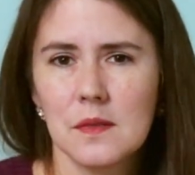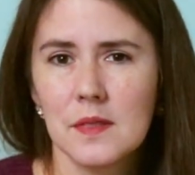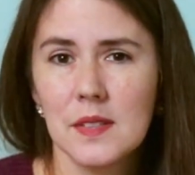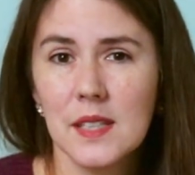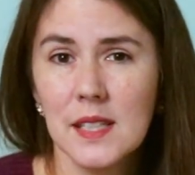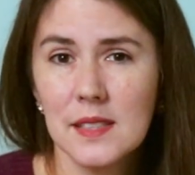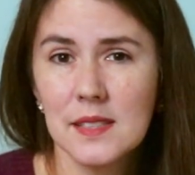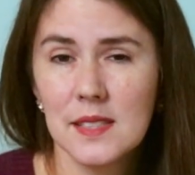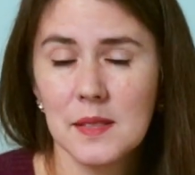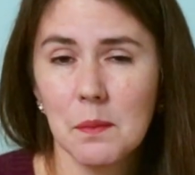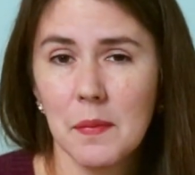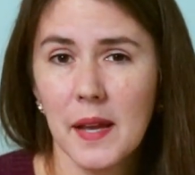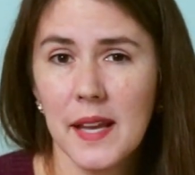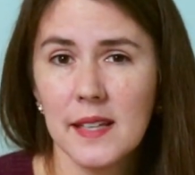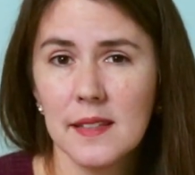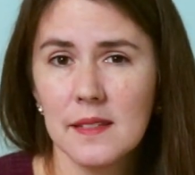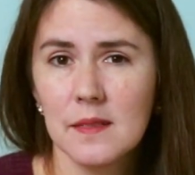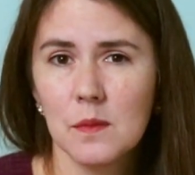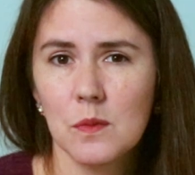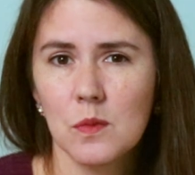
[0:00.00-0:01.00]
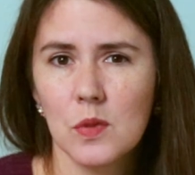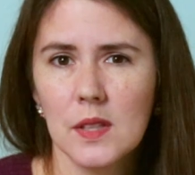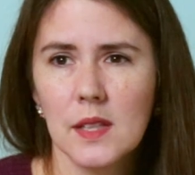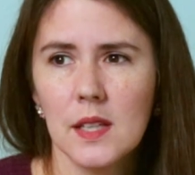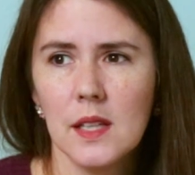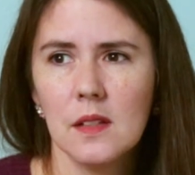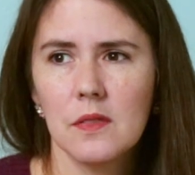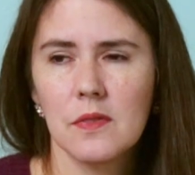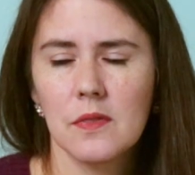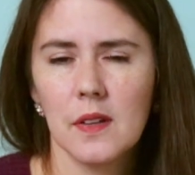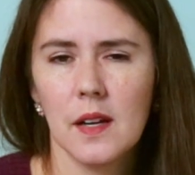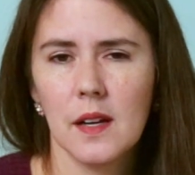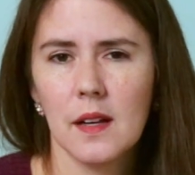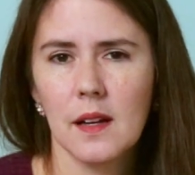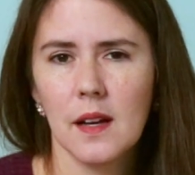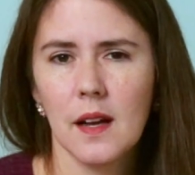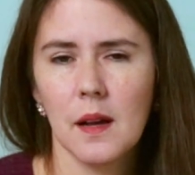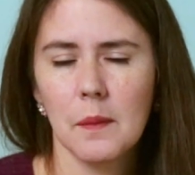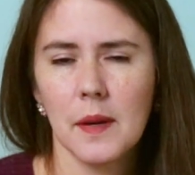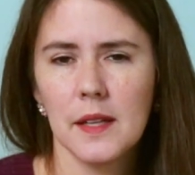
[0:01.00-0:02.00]
need some pain relief,
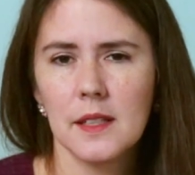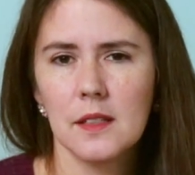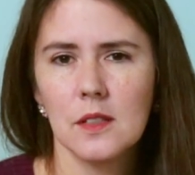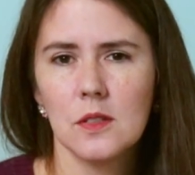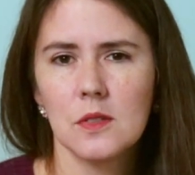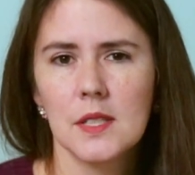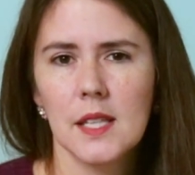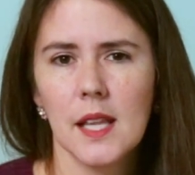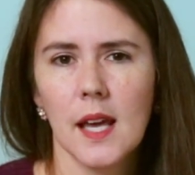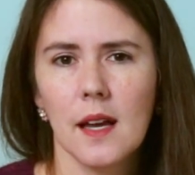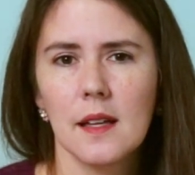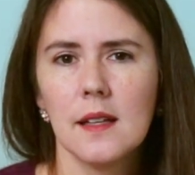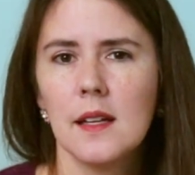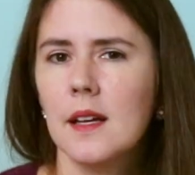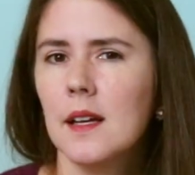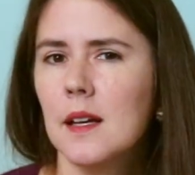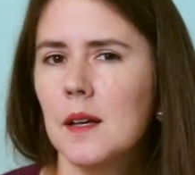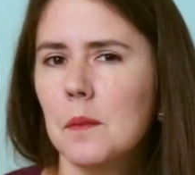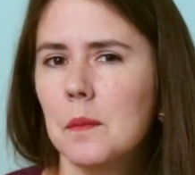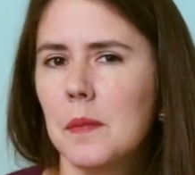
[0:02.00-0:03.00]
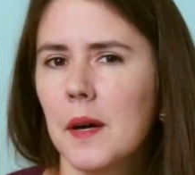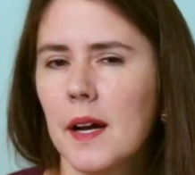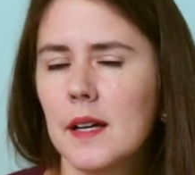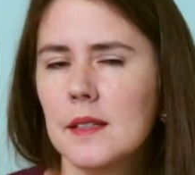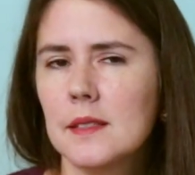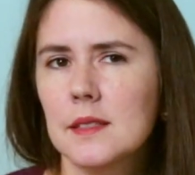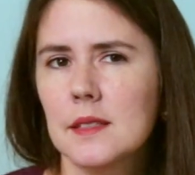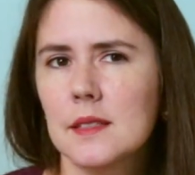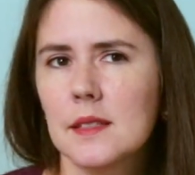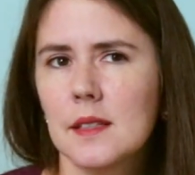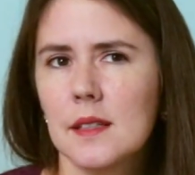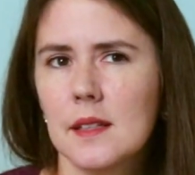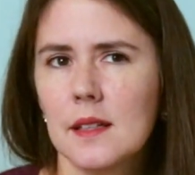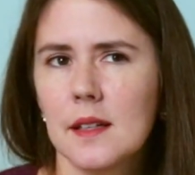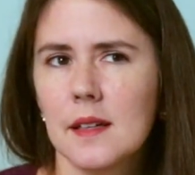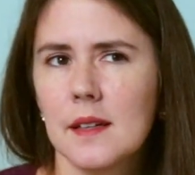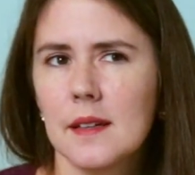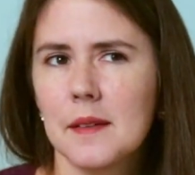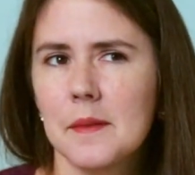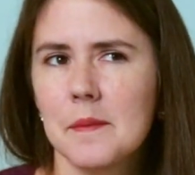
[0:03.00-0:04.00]
I might use that, but
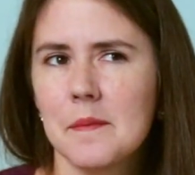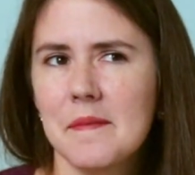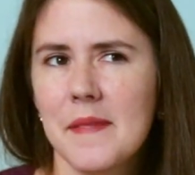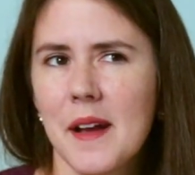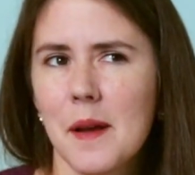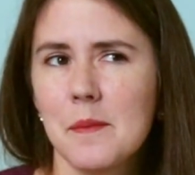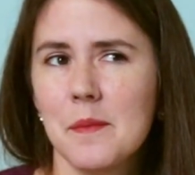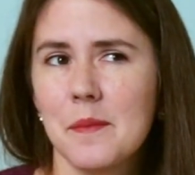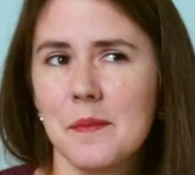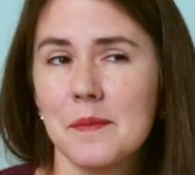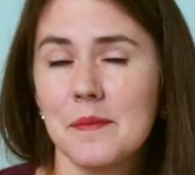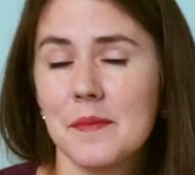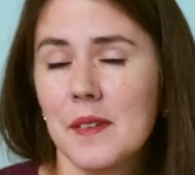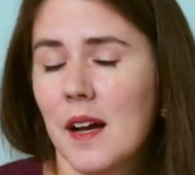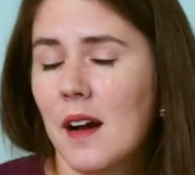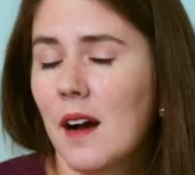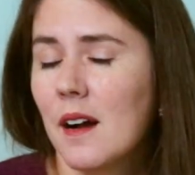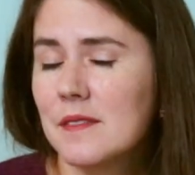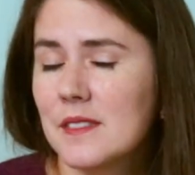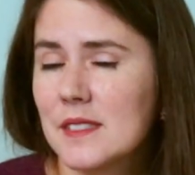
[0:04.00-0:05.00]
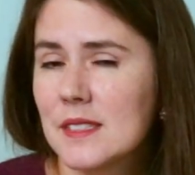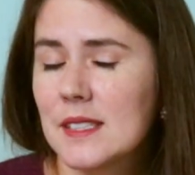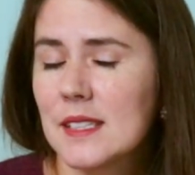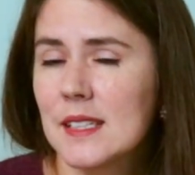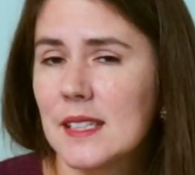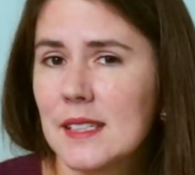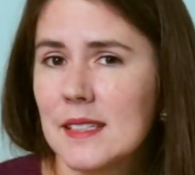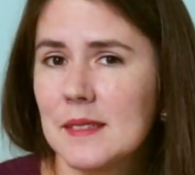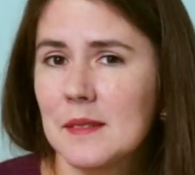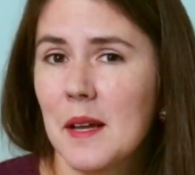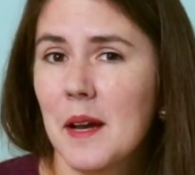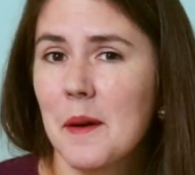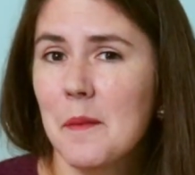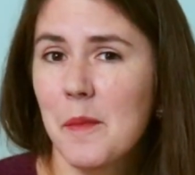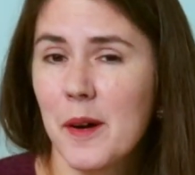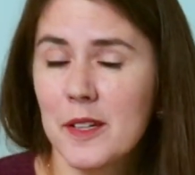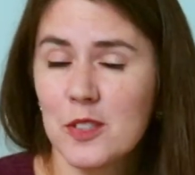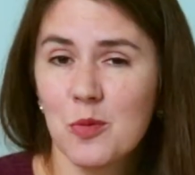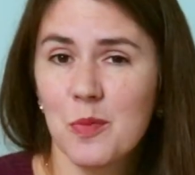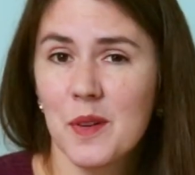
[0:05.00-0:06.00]
I'm obviously in a
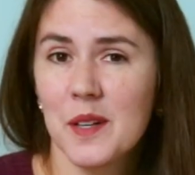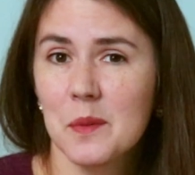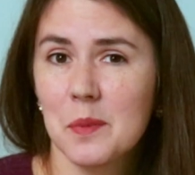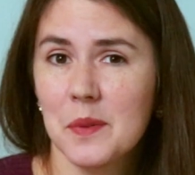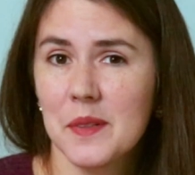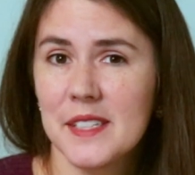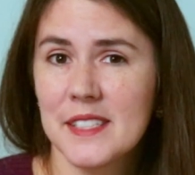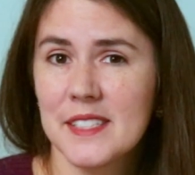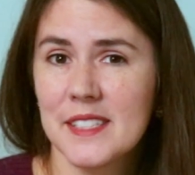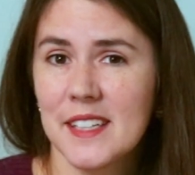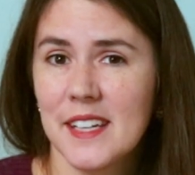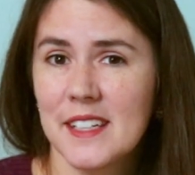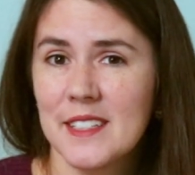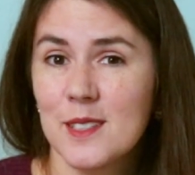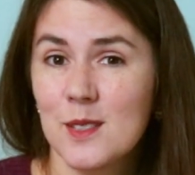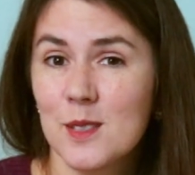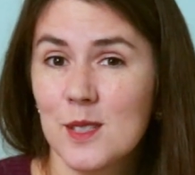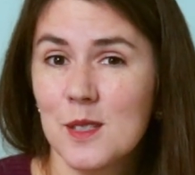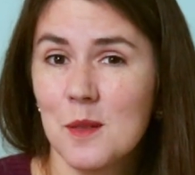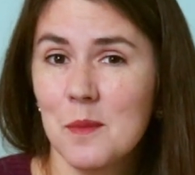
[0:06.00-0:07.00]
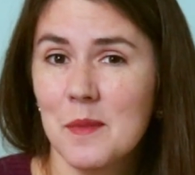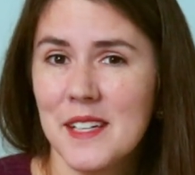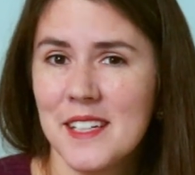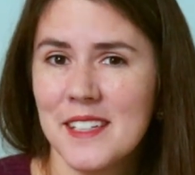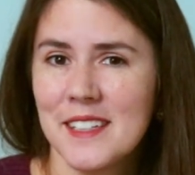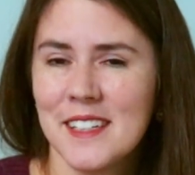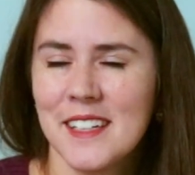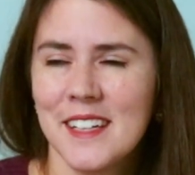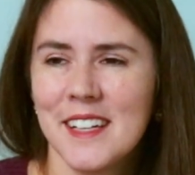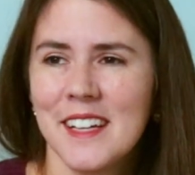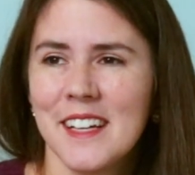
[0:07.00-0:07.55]
much better place than I used to be.